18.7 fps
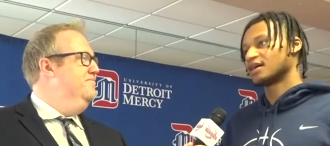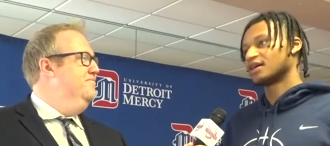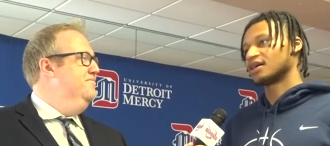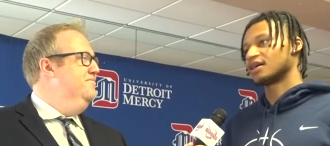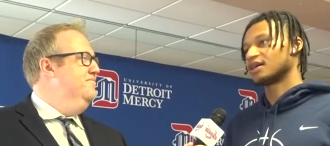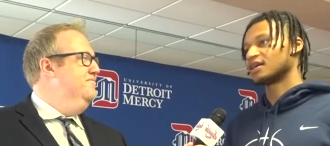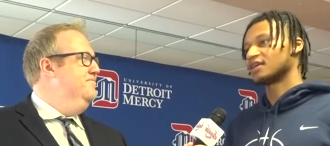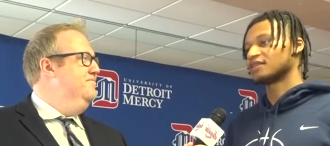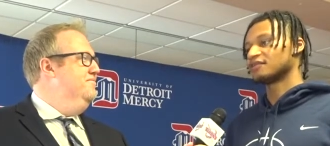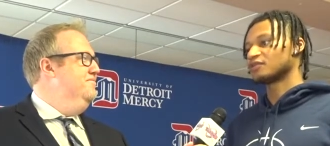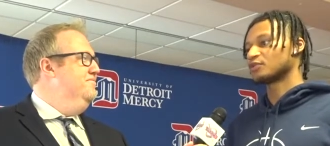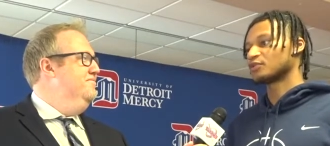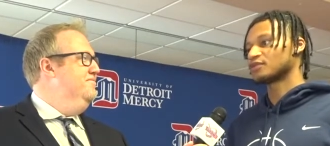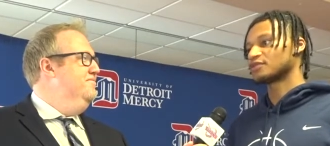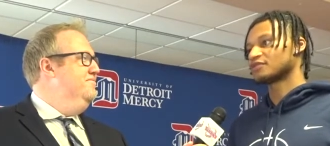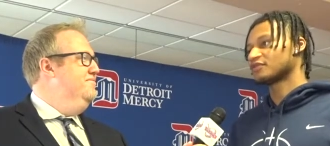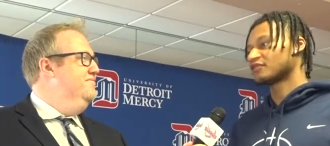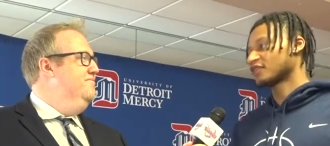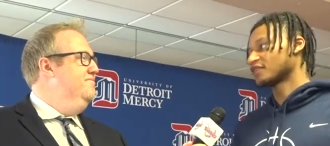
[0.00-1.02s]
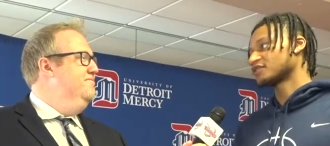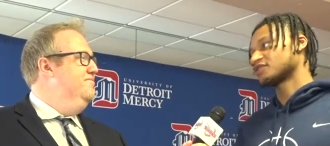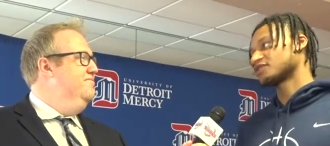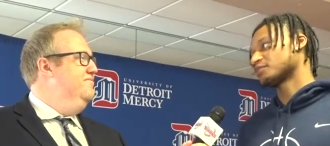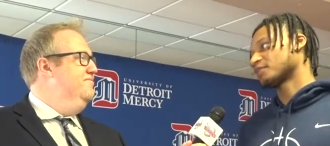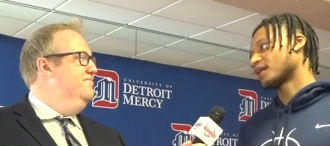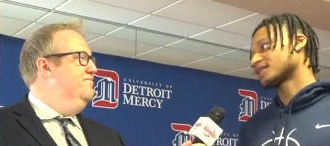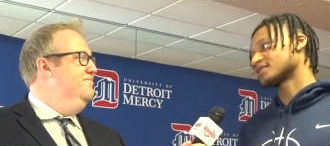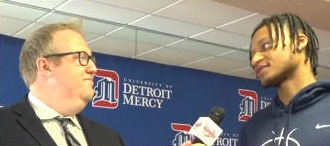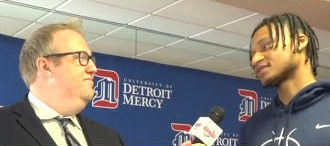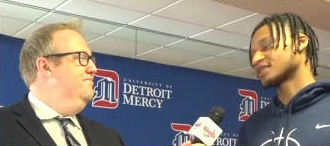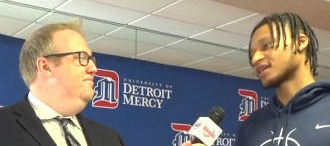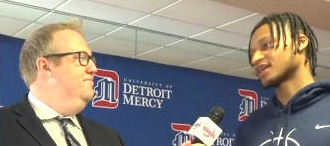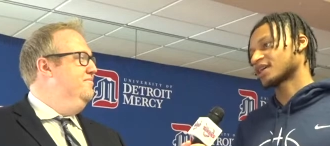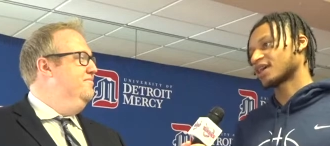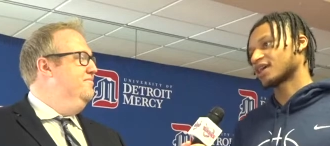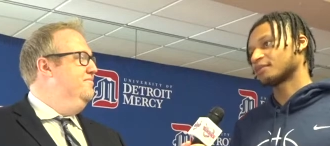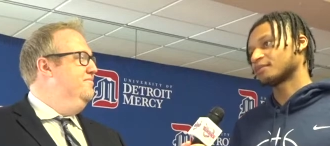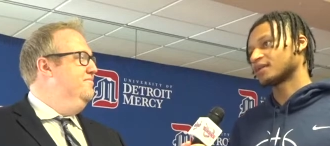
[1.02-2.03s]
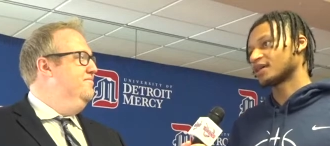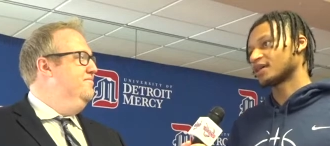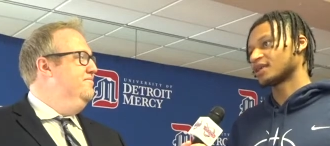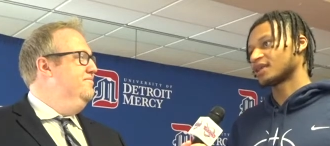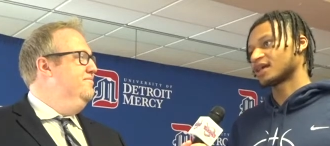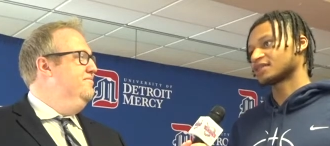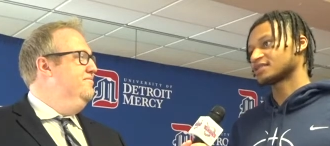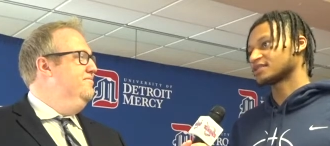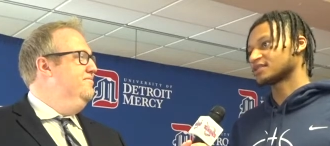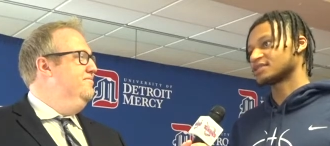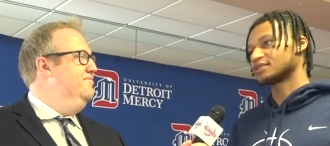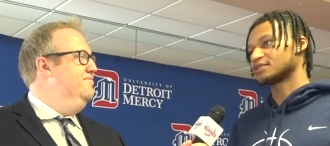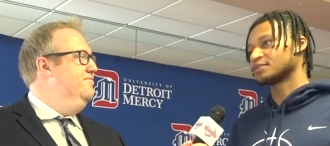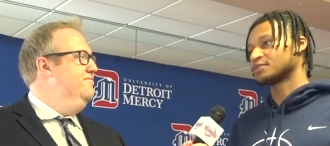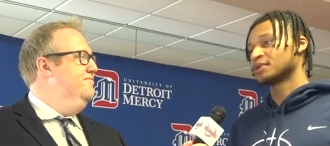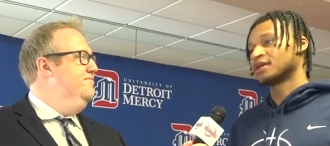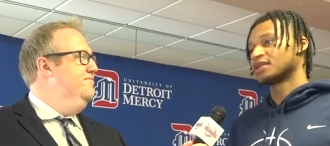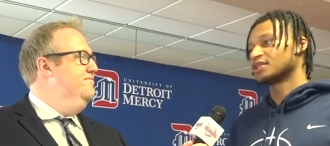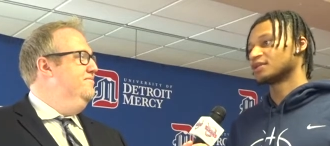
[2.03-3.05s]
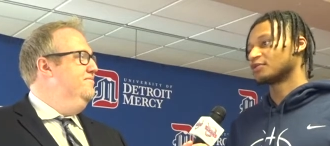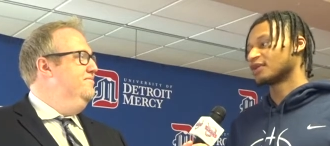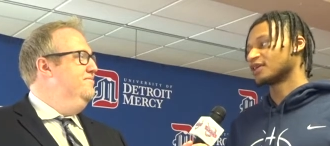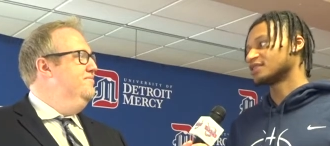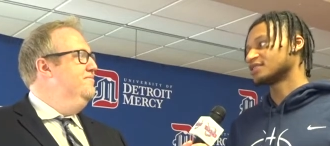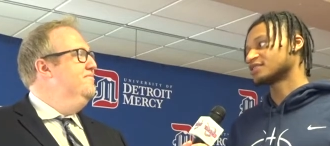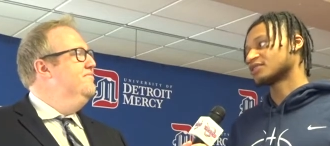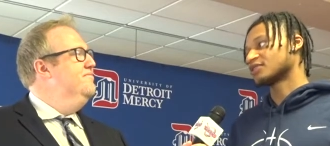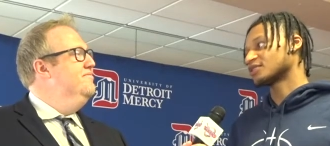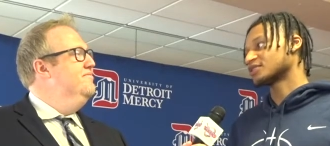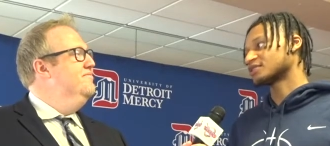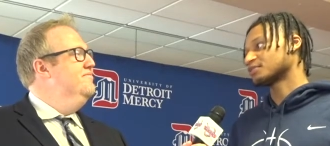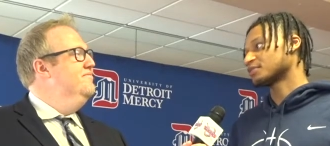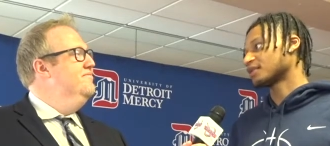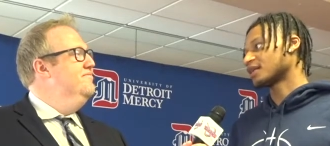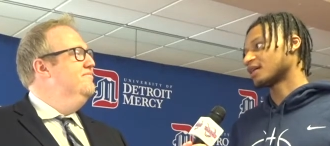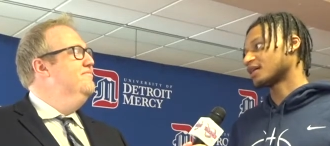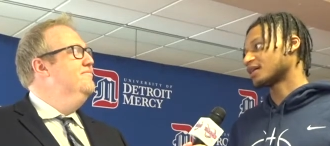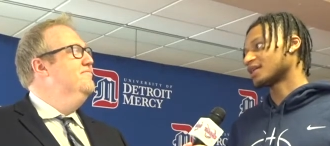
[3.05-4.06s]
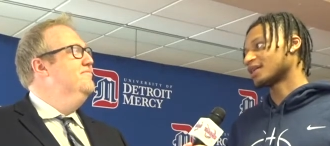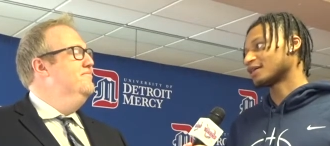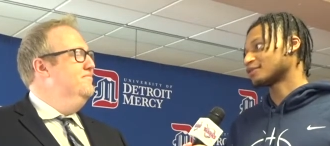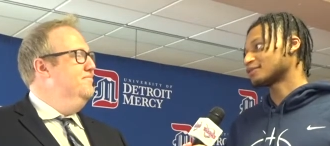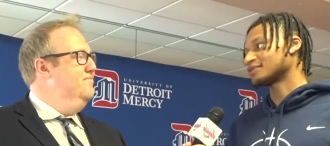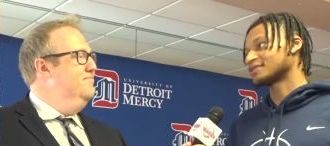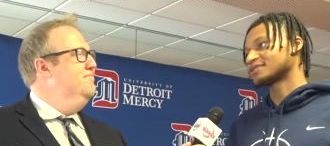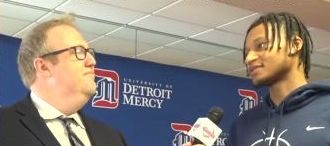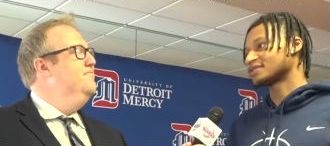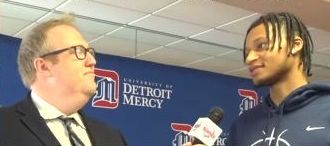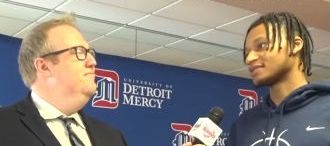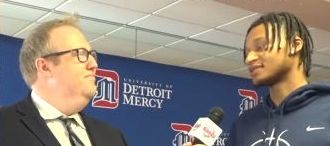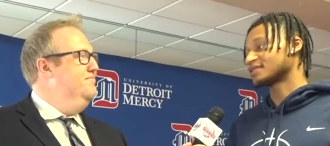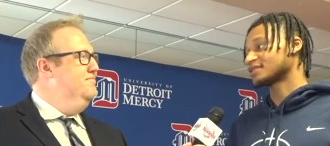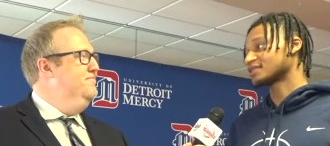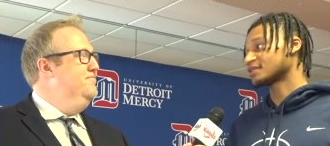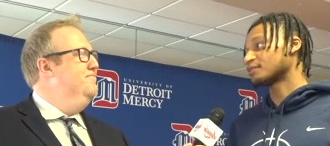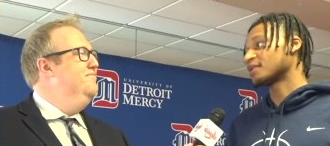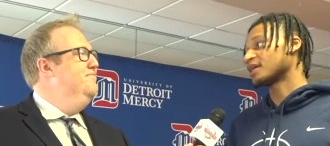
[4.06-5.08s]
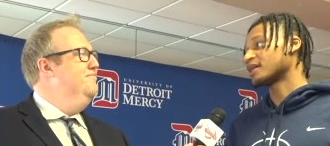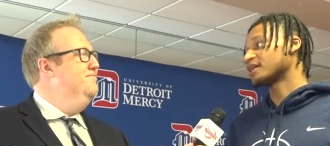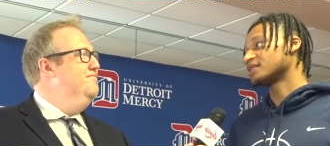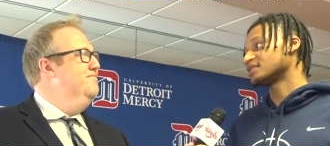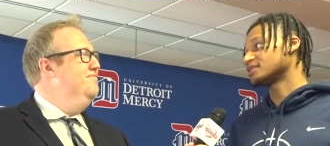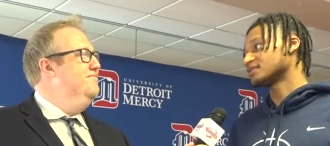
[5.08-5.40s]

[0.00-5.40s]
Speaker 1: Uh, even the first few practices I came in, I seen the way he scores the ball, and I was just amazed.